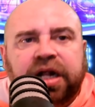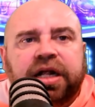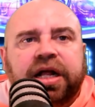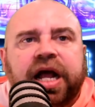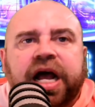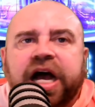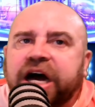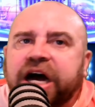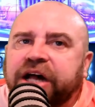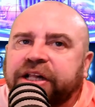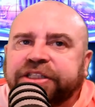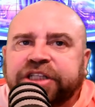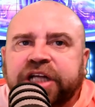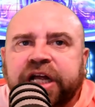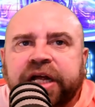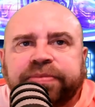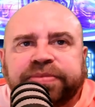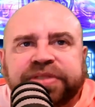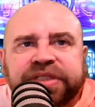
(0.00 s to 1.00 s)
Alex
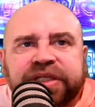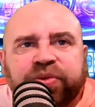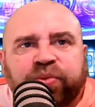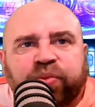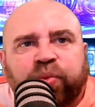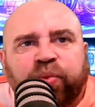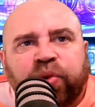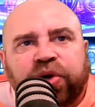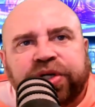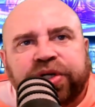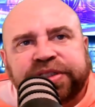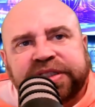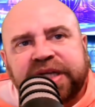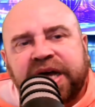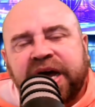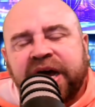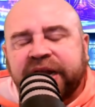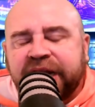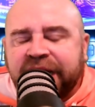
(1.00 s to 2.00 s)
Hemsky was
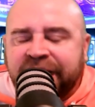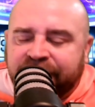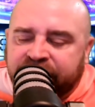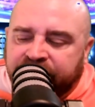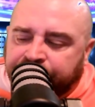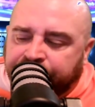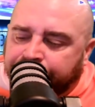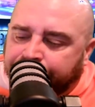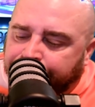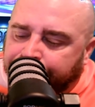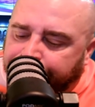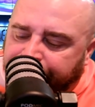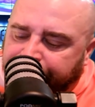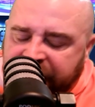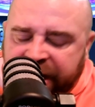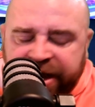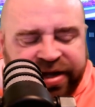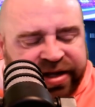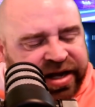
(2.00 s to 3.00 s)
an
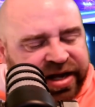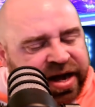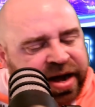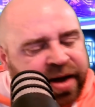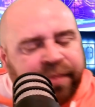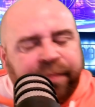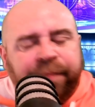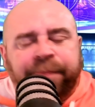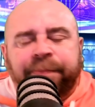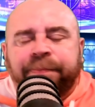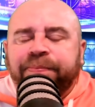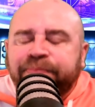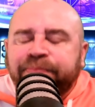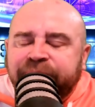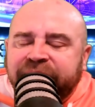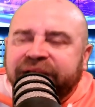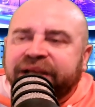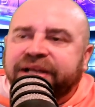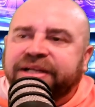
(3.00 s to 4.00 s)

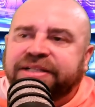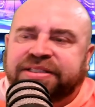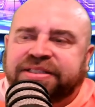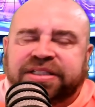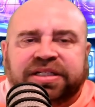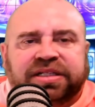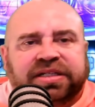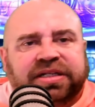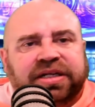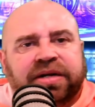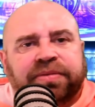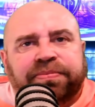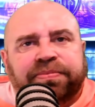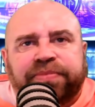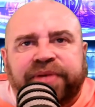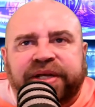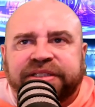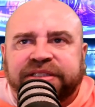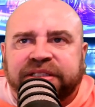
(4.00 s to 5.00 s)

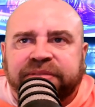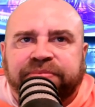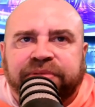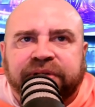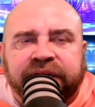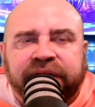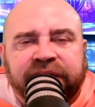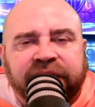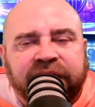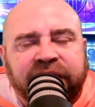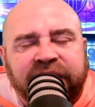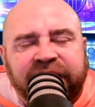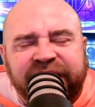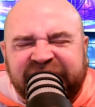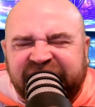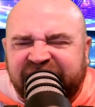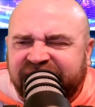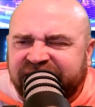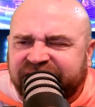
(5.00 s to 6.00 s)
amazing player, and I
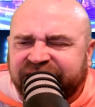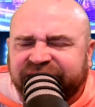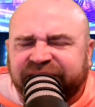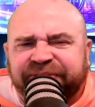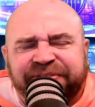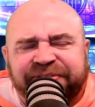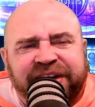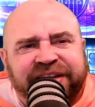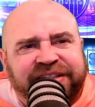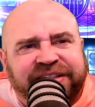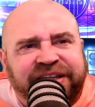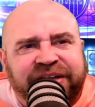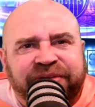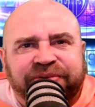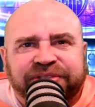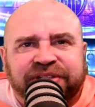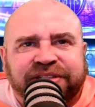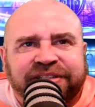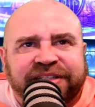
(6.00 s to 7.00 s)
hated the fact that he
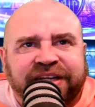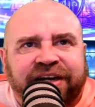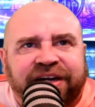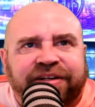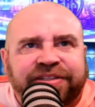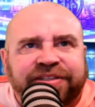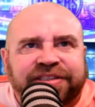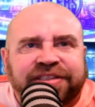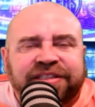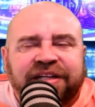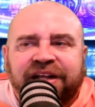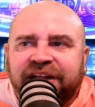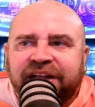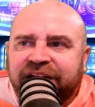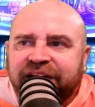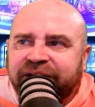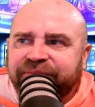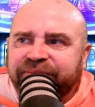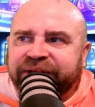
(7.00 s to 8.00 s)
was on Dallas
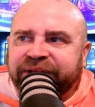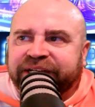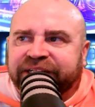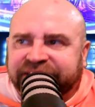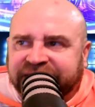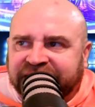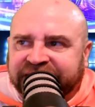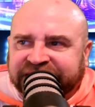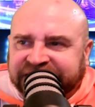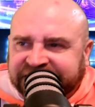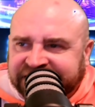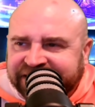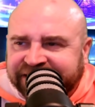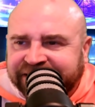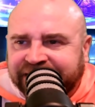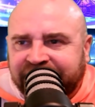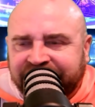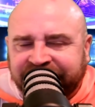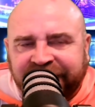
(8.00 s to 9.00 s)
because I still
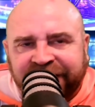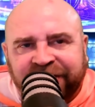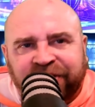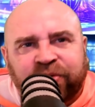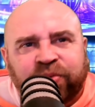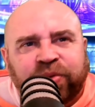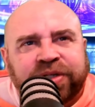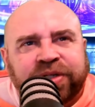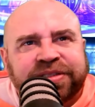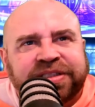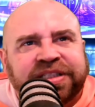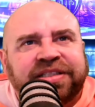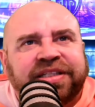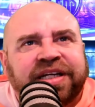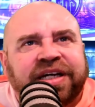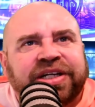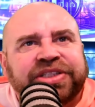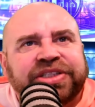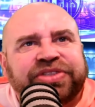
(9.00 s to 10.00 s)
had ill will to
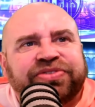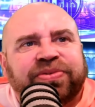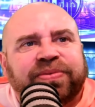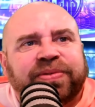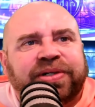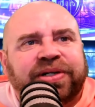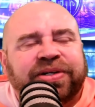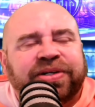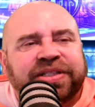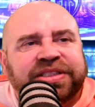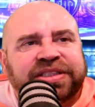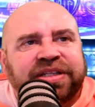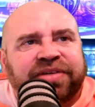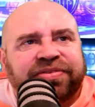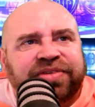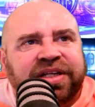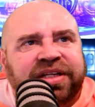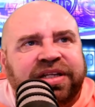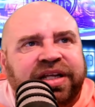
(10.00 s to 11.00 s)
Dallas from all the
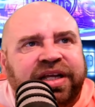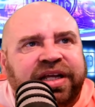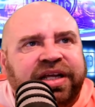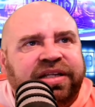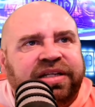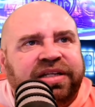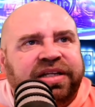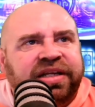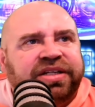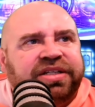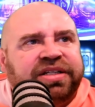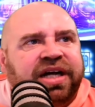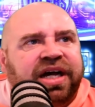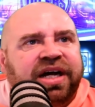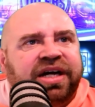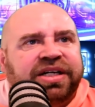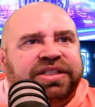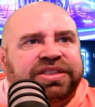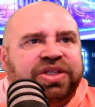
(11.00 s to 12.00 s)
stuff that they did to
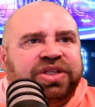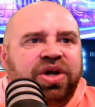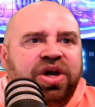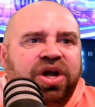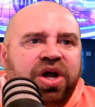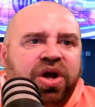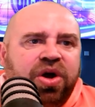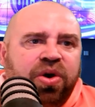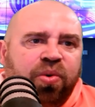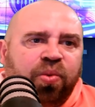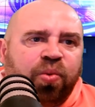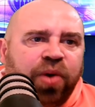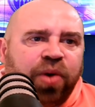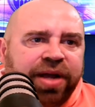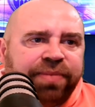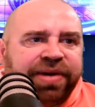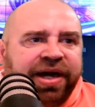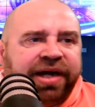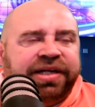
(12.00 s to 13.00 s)
us
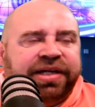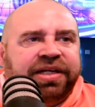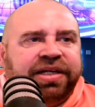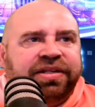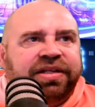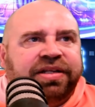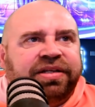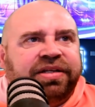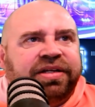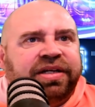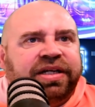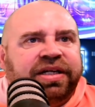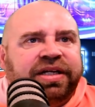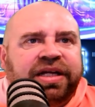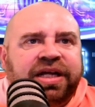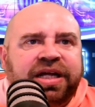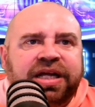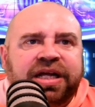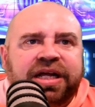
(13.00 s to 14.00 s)
way back in the day.
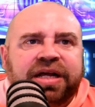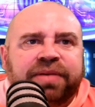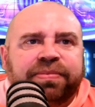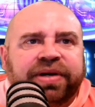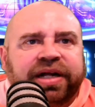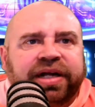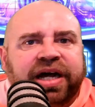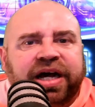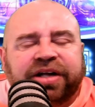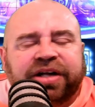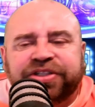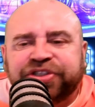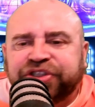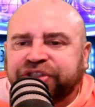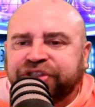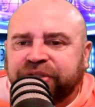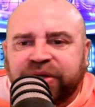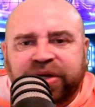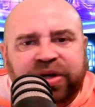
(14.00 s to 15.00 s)
But
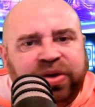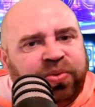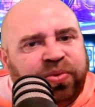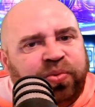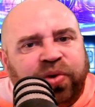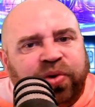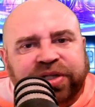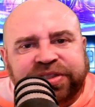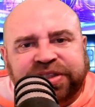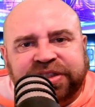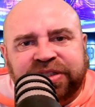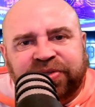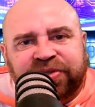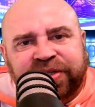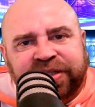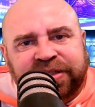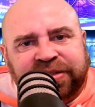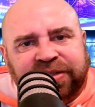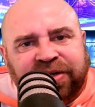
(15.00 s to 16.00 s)
Alex, once an
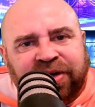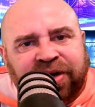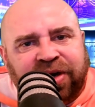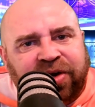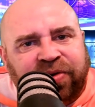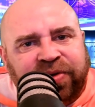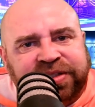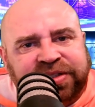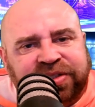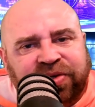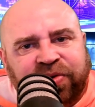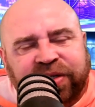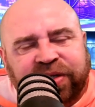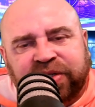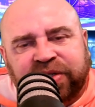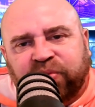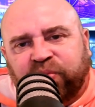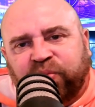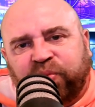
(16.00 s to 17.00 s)
Oiler, always an
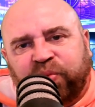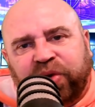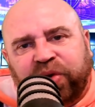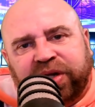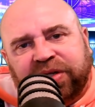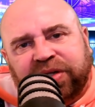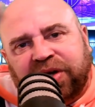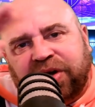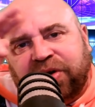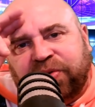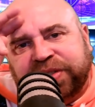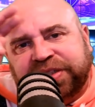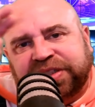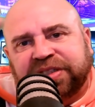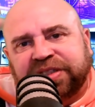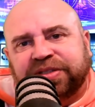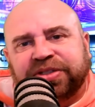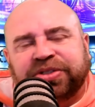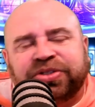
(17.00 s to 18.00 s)
Oiler, we'll always
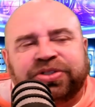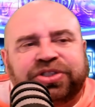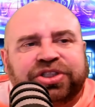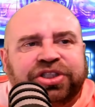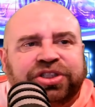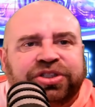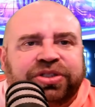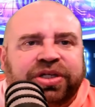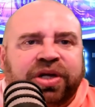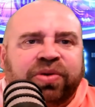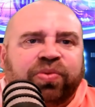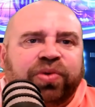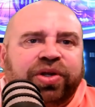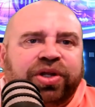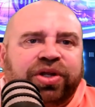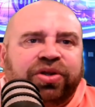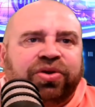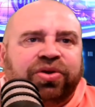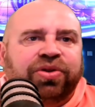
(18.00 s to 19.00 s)
salute you, and we
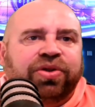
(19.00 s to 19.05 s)
knew